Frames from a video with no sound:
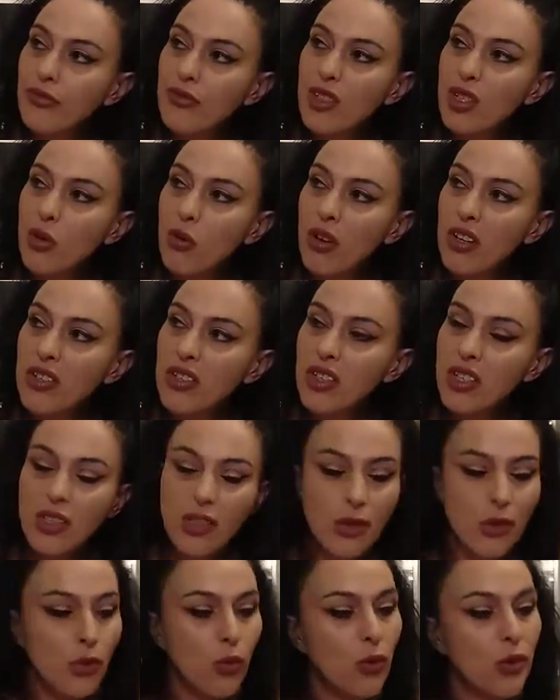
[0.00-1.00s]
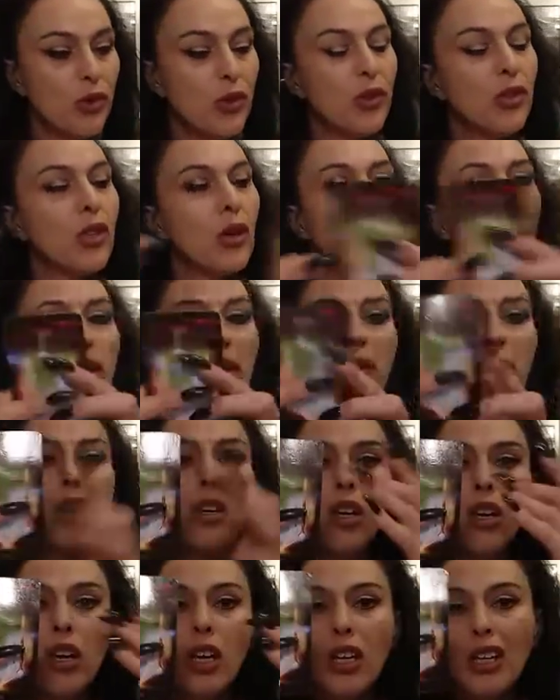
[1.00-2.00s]
it's always these noises going on,
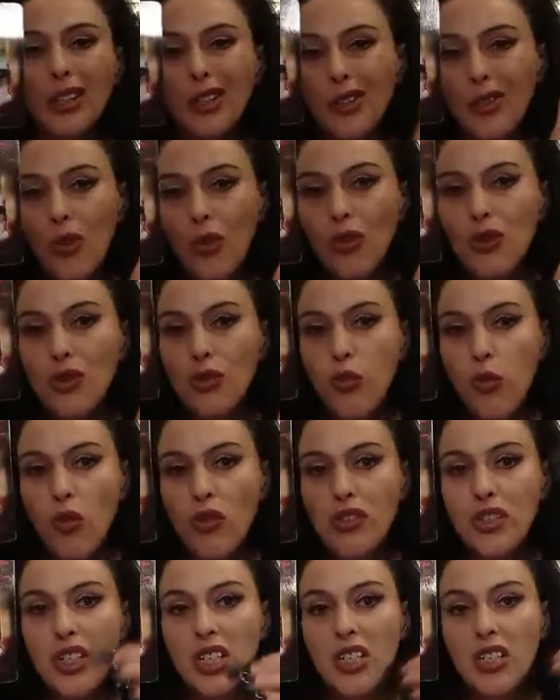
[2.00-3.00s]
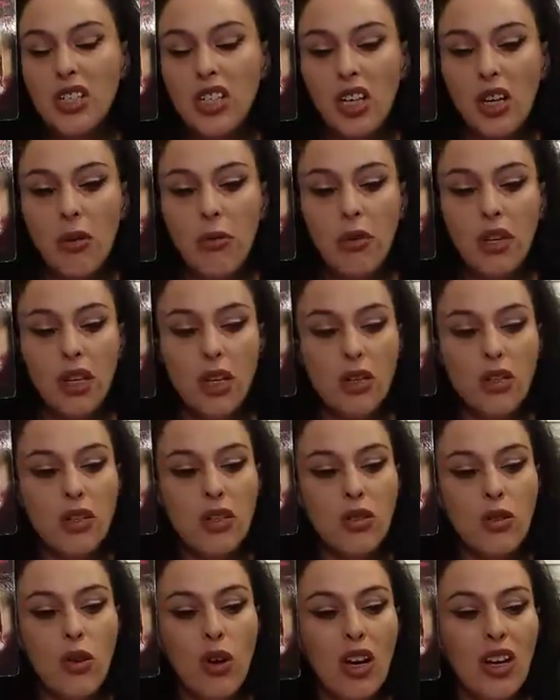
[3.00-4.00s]
not wanting to commit.
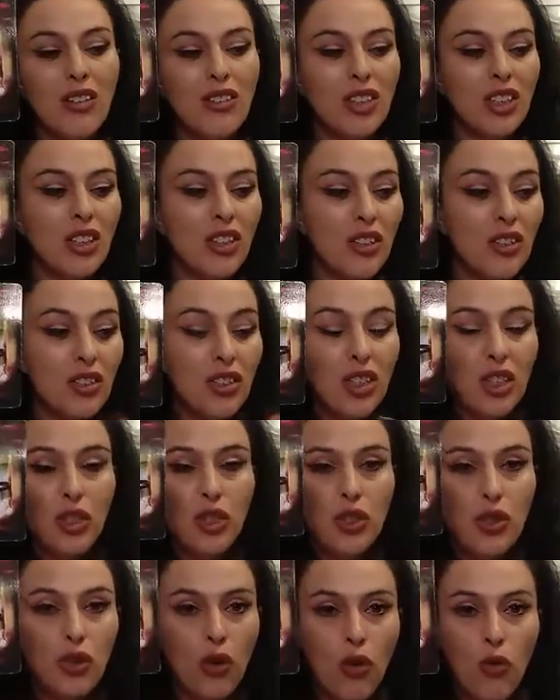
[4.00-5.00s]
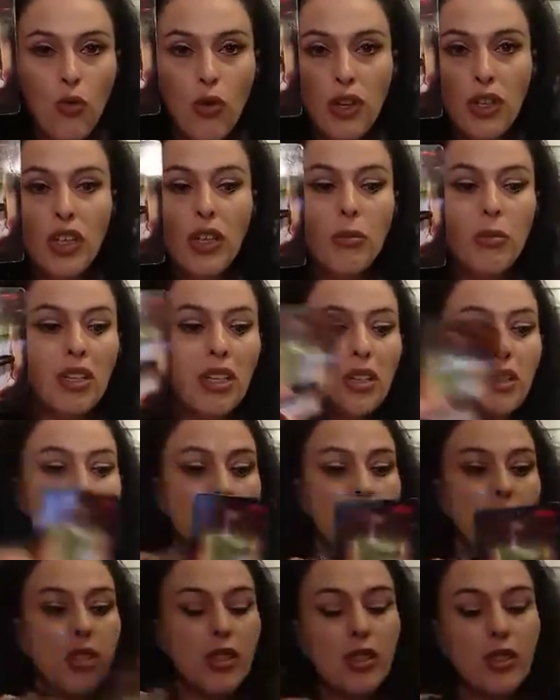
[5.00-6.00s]
Like, you know, did you not want to commit?
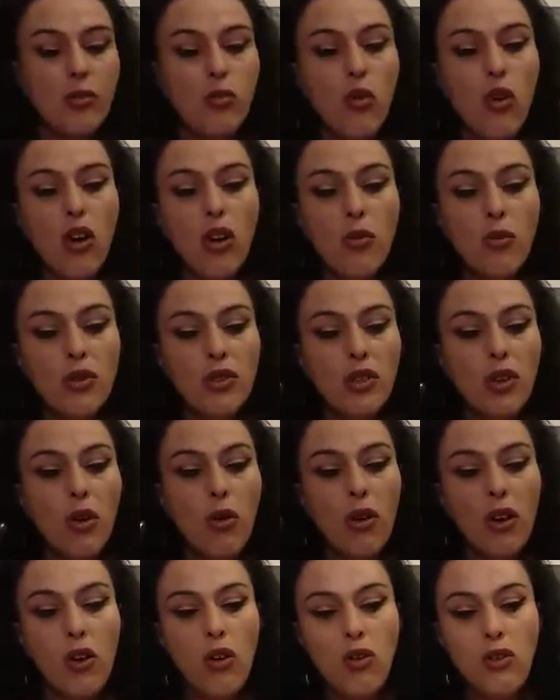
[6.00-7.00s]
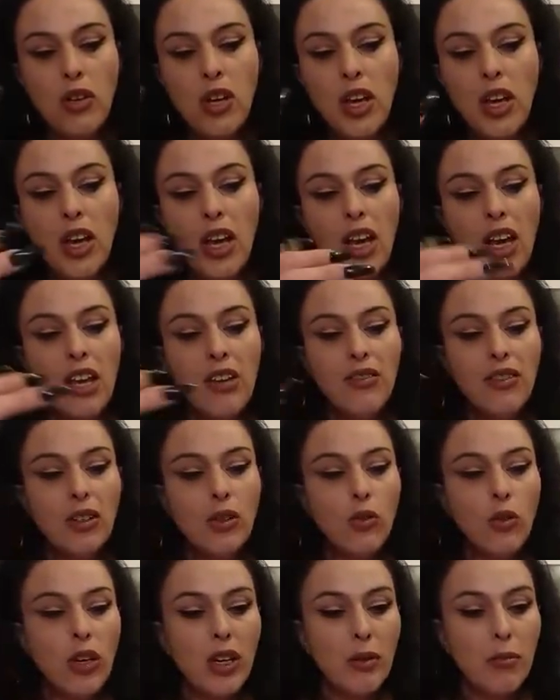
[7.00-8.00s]
Is this why it was going on? Even
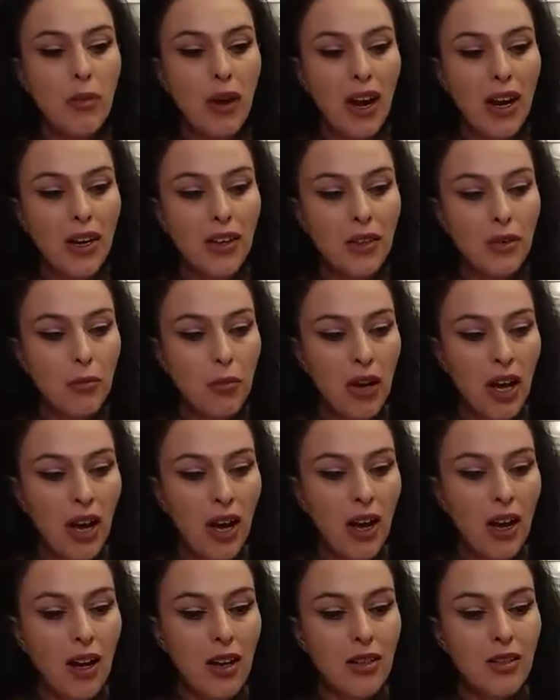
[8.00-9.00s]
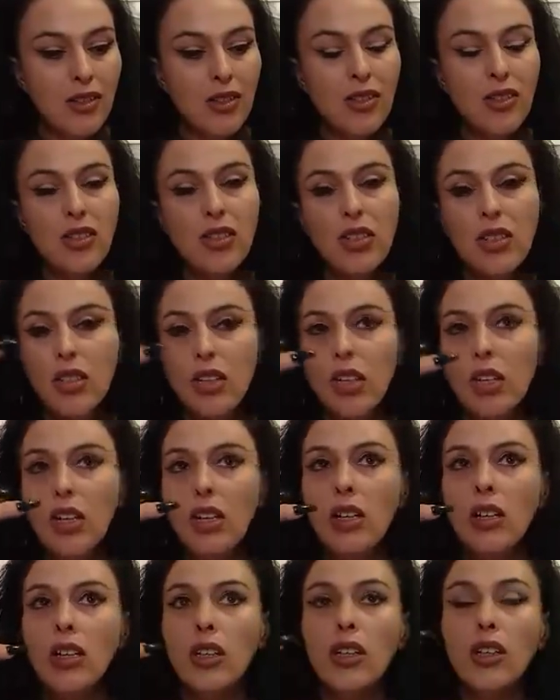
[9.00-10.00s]
looking back at the past,
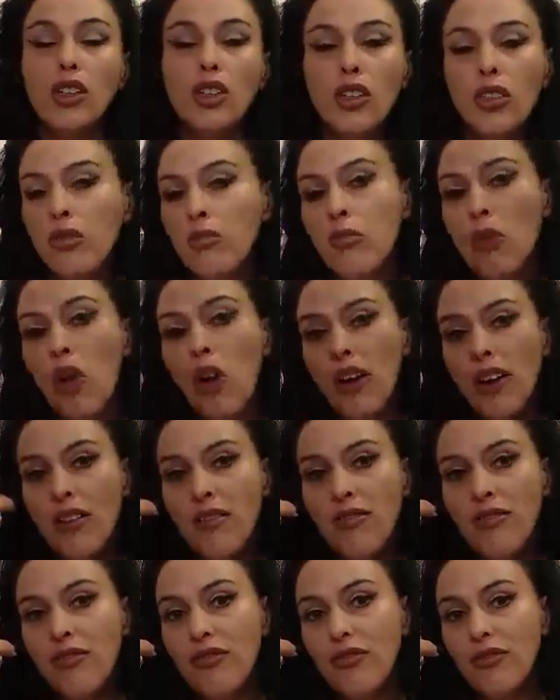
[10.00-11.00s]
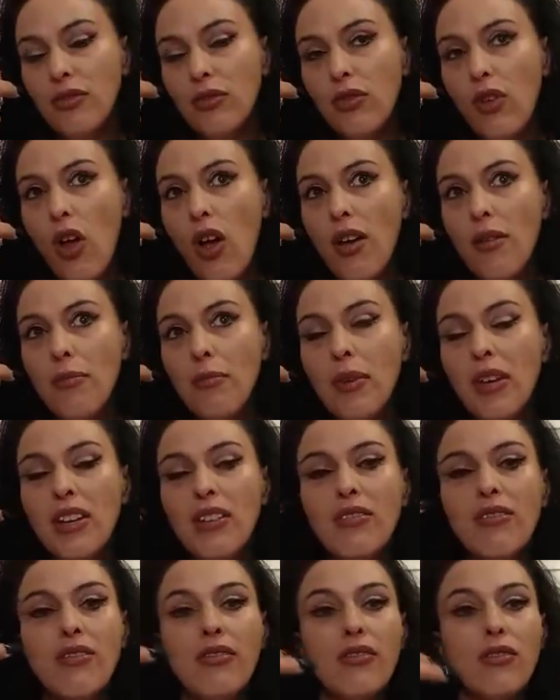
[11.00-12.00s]
you might have like
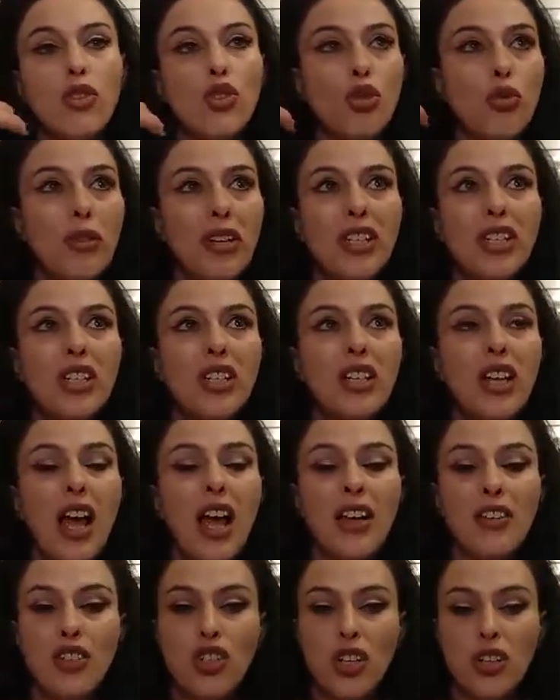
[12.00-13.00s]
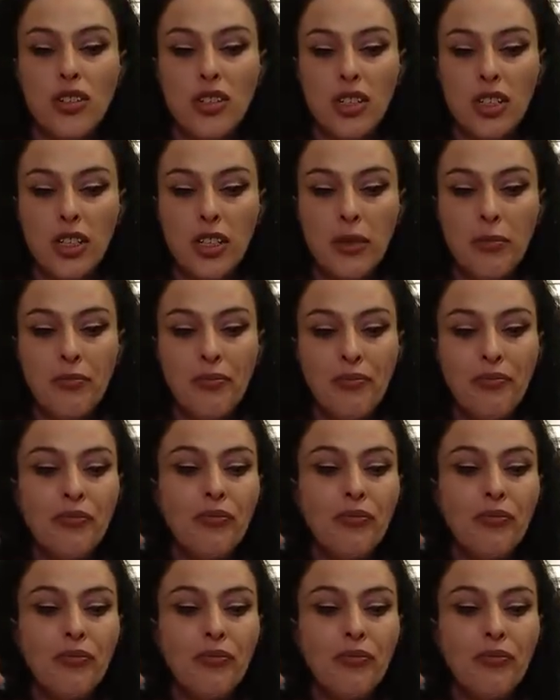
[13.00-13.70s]
been treated unjustly,